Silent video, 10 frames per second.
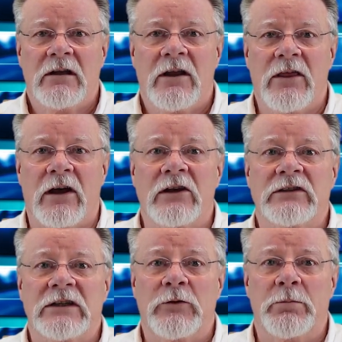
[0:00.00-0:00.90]

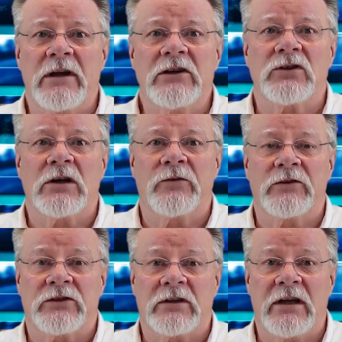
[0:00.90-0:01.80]
Thus, if a police
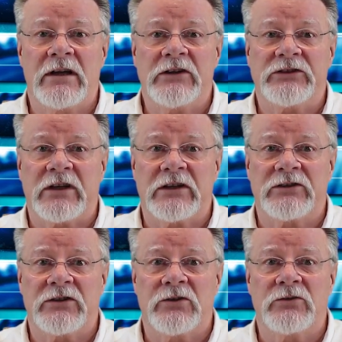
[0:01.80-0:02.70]
officer
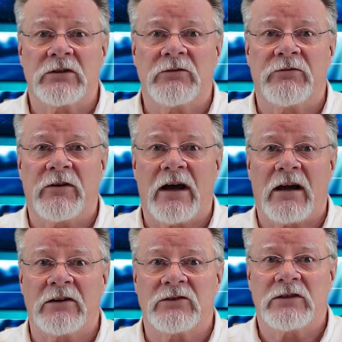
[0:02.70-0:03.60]
initiates the use of
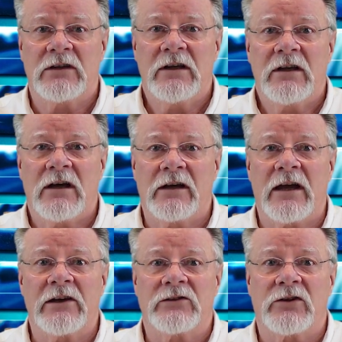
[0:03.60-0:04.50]
violence
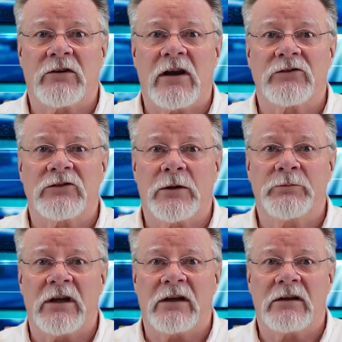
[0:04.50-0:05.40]
against a Crown
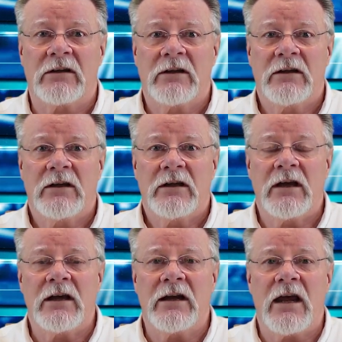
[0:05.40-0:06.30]
subject
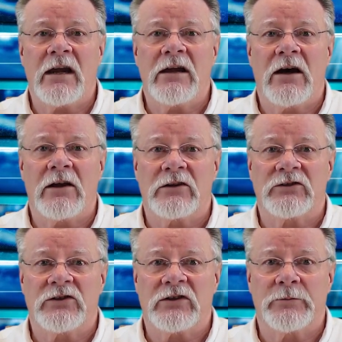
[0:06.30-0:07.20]
in any other
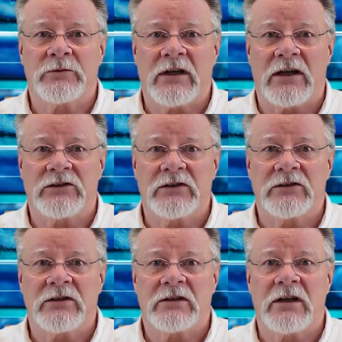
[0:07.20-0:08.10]

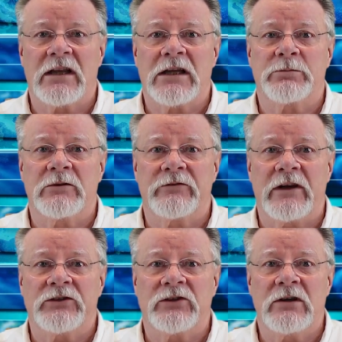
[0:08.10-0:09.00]
circumstances than the
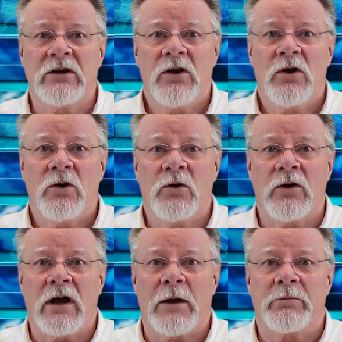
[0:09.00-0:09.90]
prevention
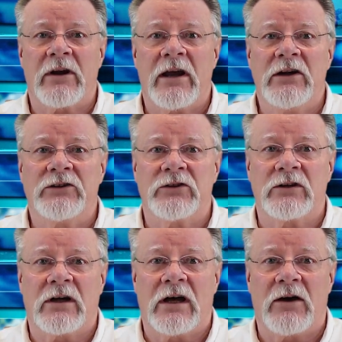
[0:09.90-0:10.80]
or
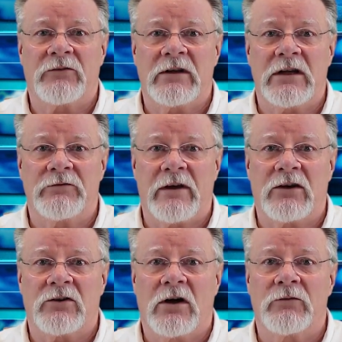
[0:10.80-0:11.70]
apprehension after the
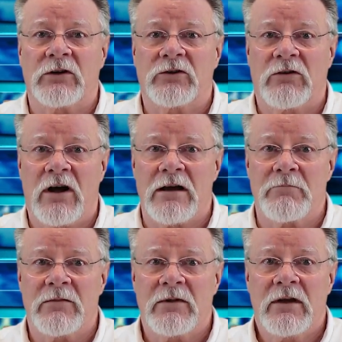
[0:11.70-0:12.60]
event of a
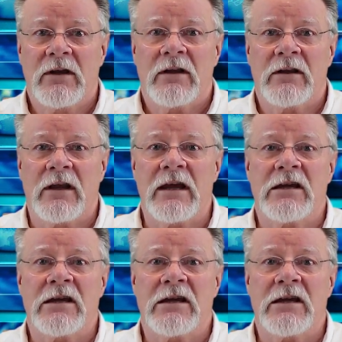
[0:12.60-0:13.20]
crime, they